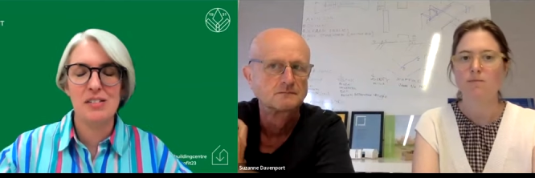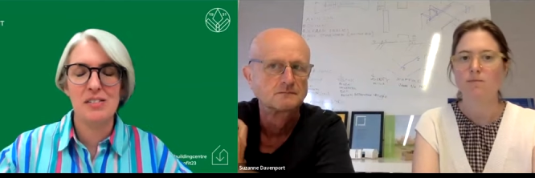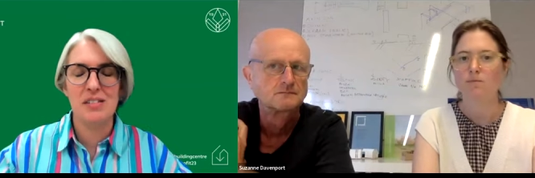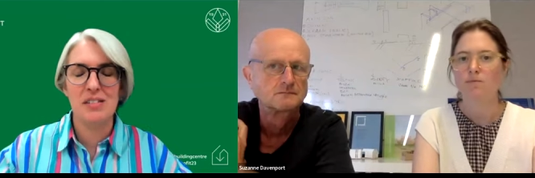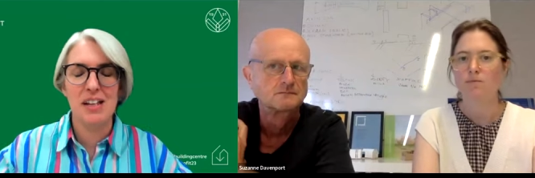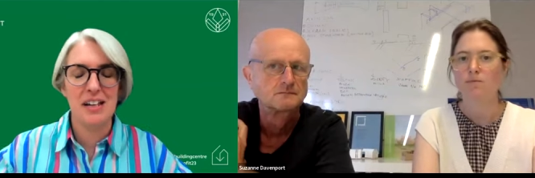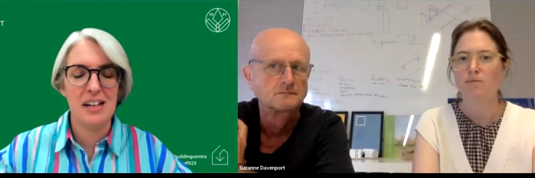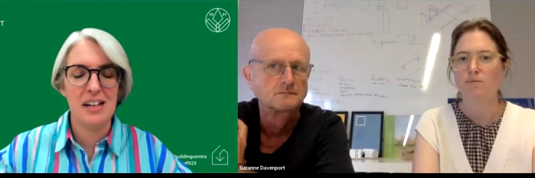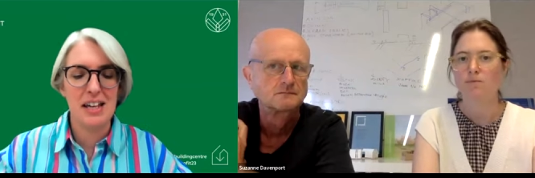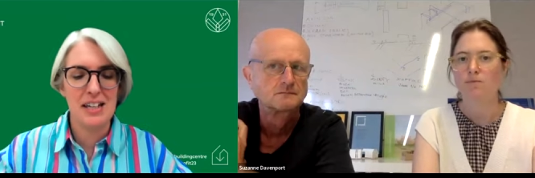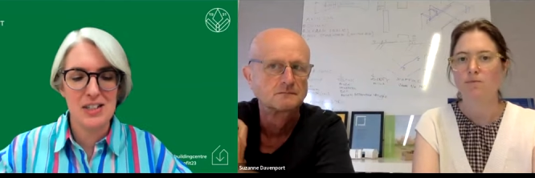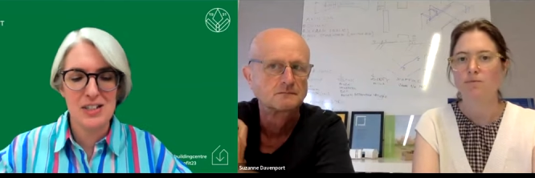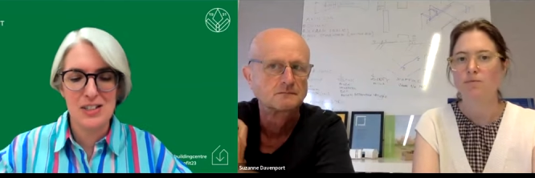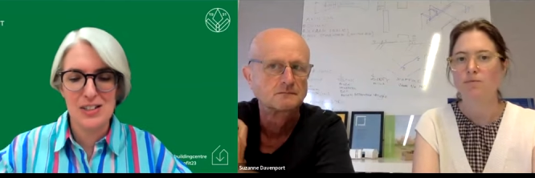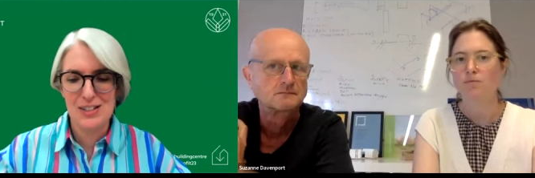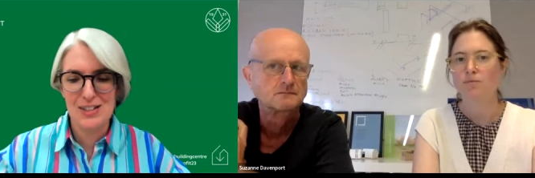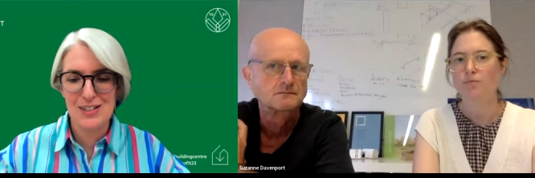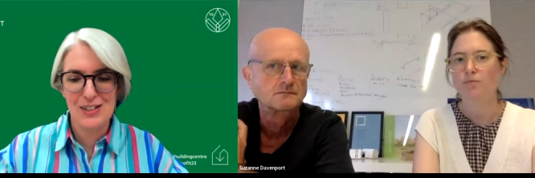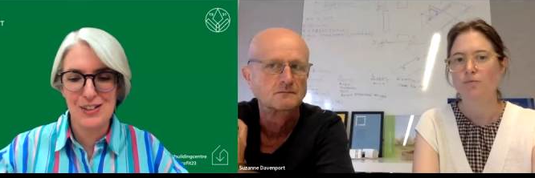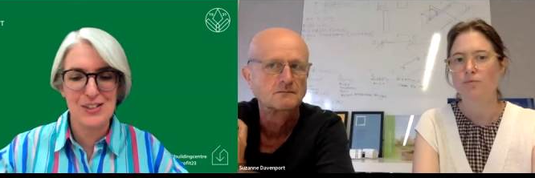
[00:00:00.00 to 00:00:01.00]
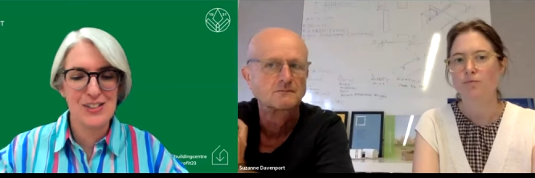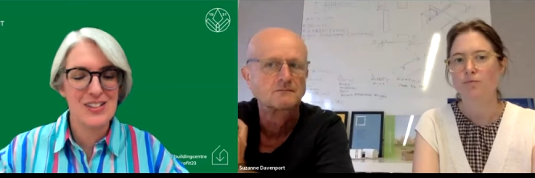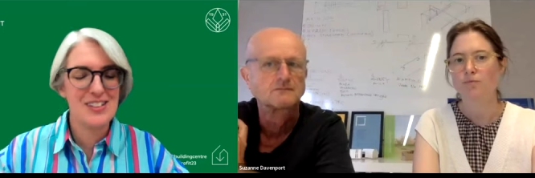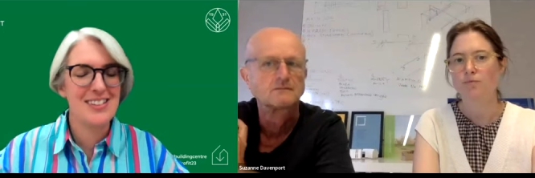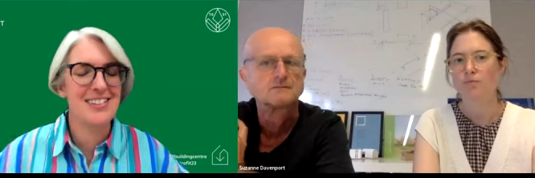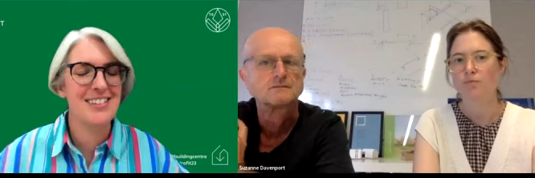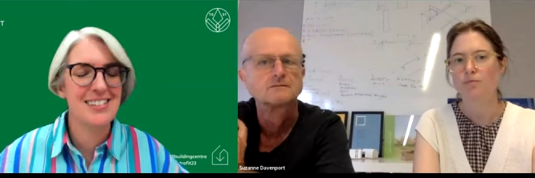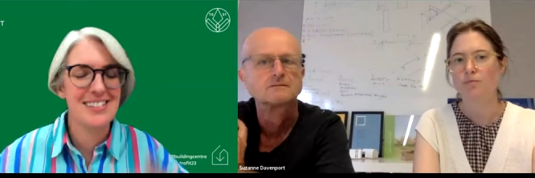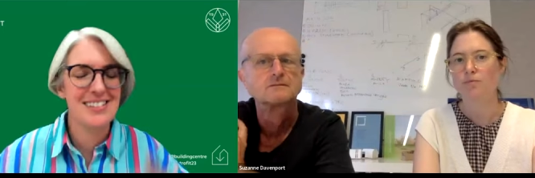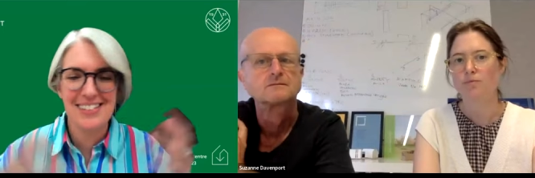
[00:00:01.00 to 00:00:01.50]
Speaker 1: their lessons learned
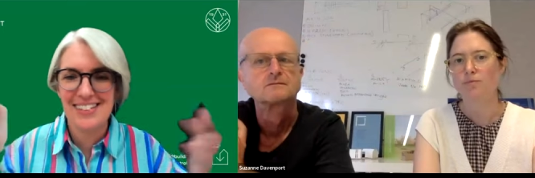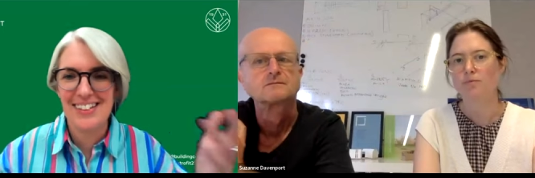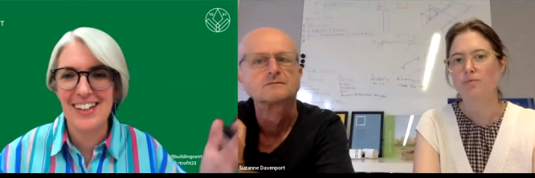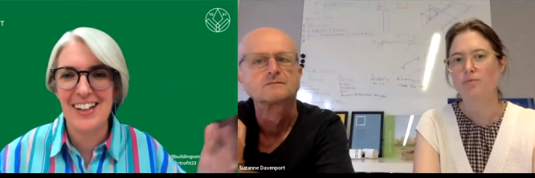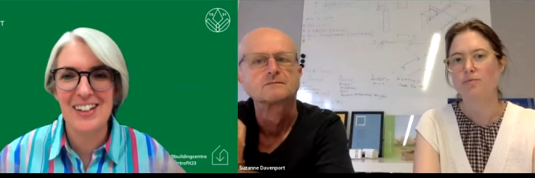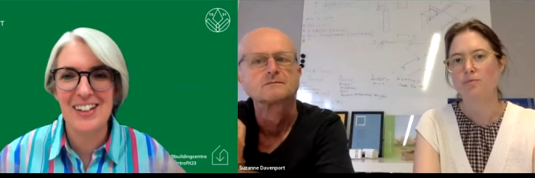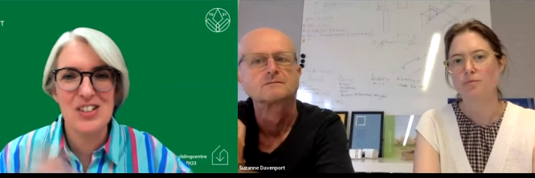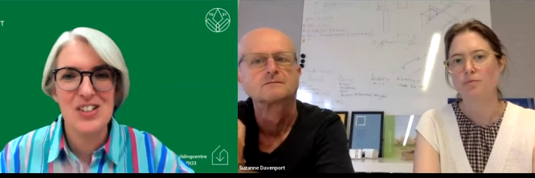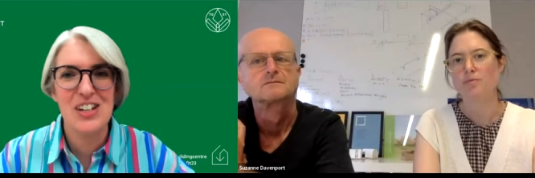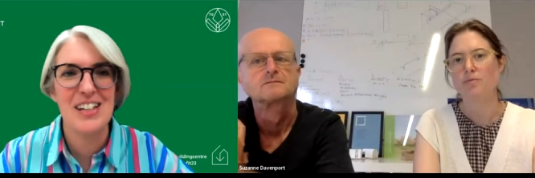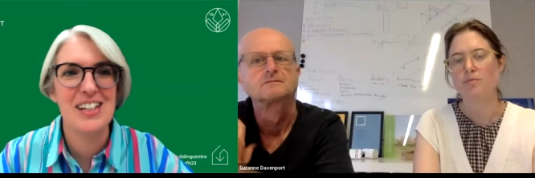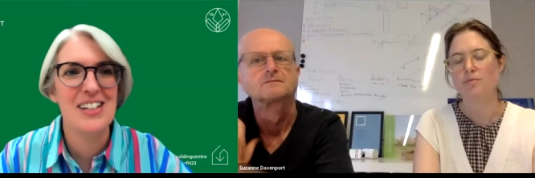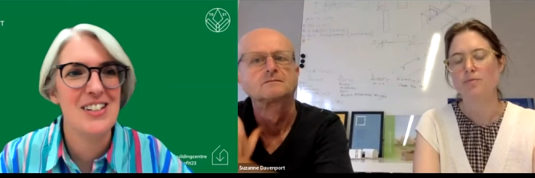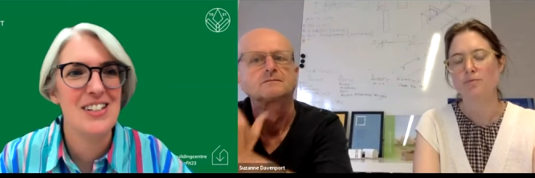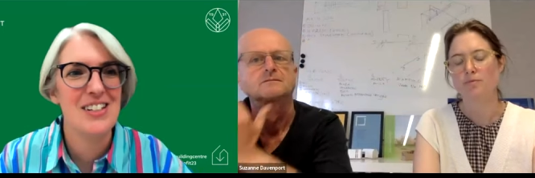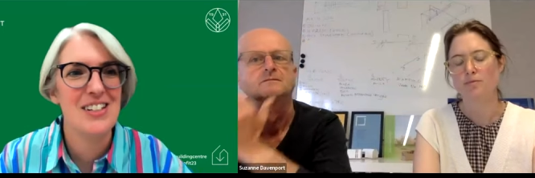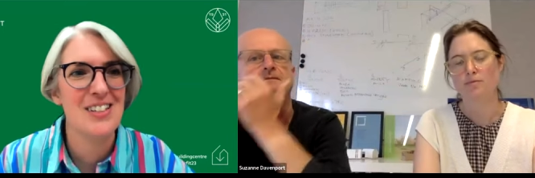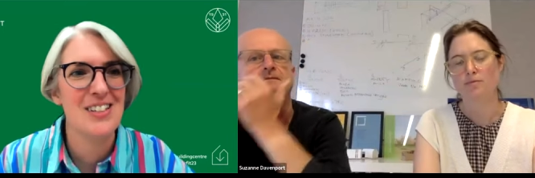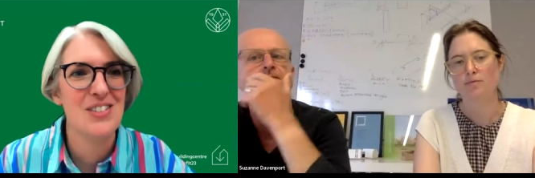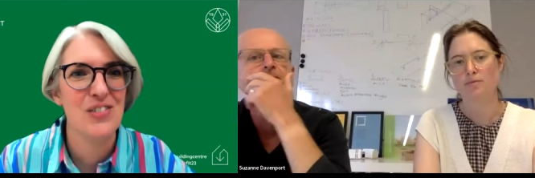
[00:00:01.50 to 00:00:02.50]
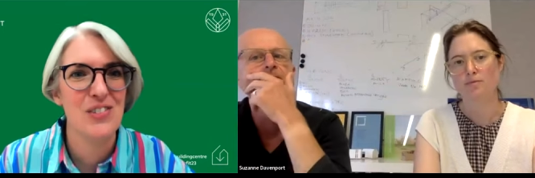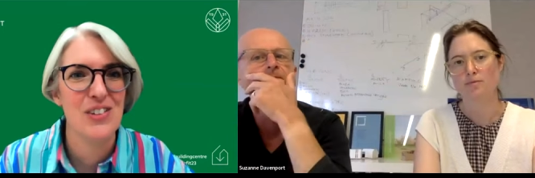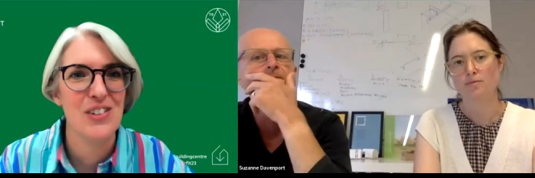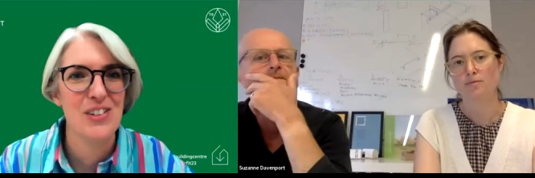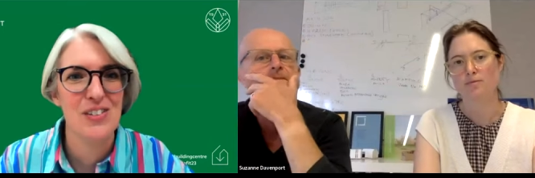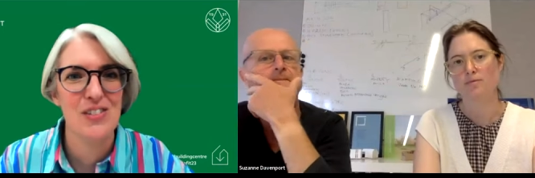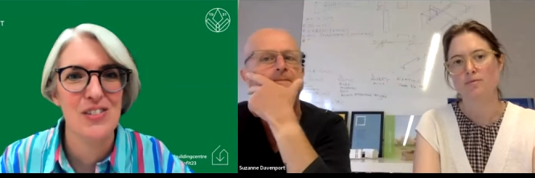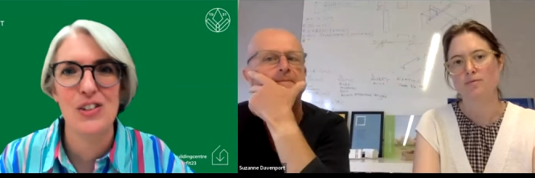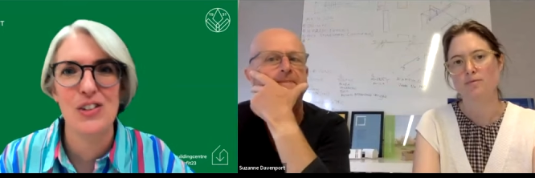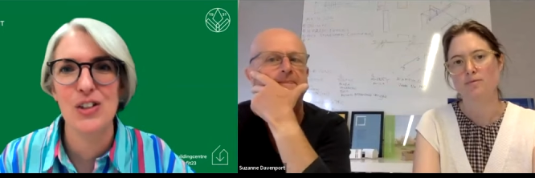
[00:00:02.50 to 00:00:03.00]
and kind of changes for
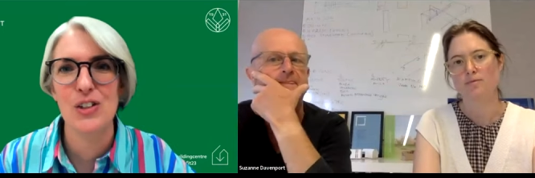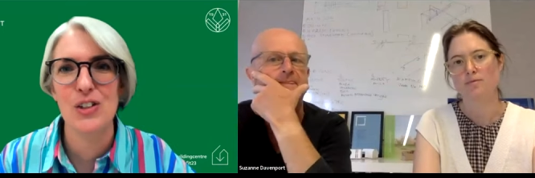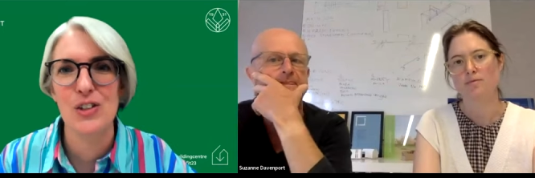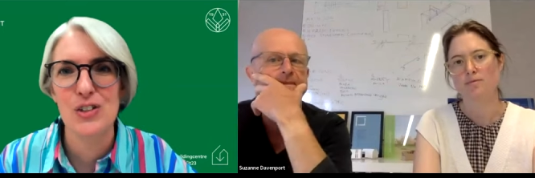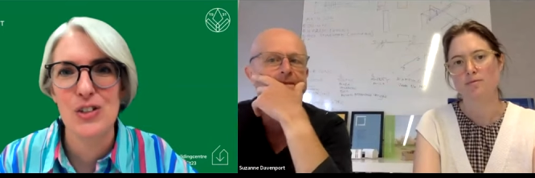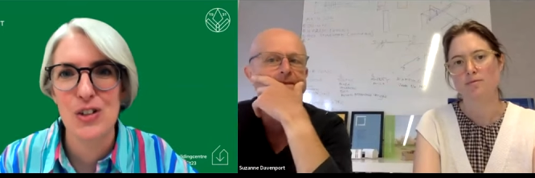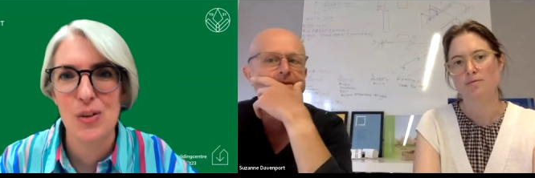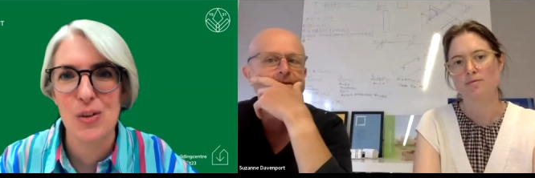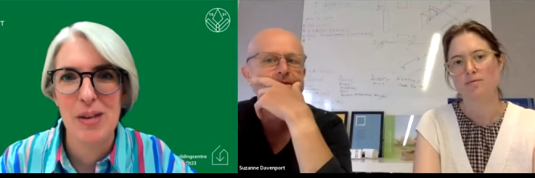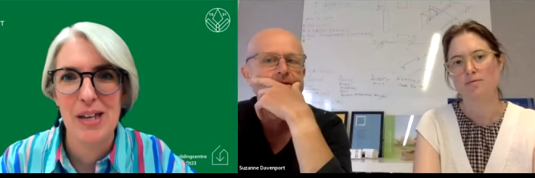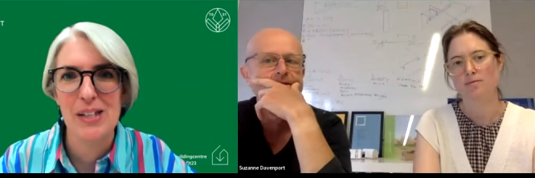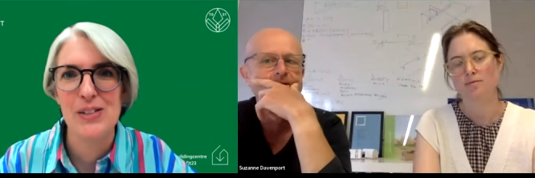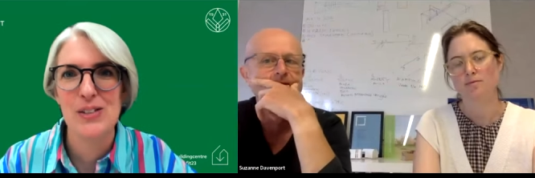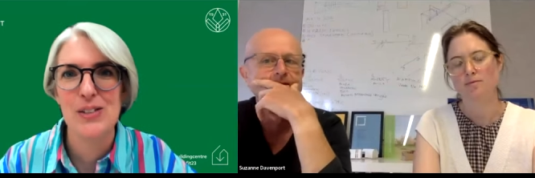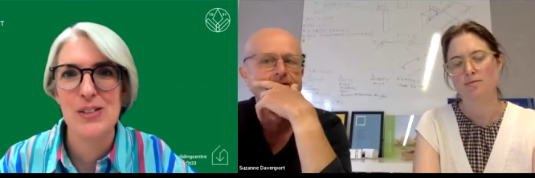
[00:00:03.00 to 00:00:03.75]
for the good coming.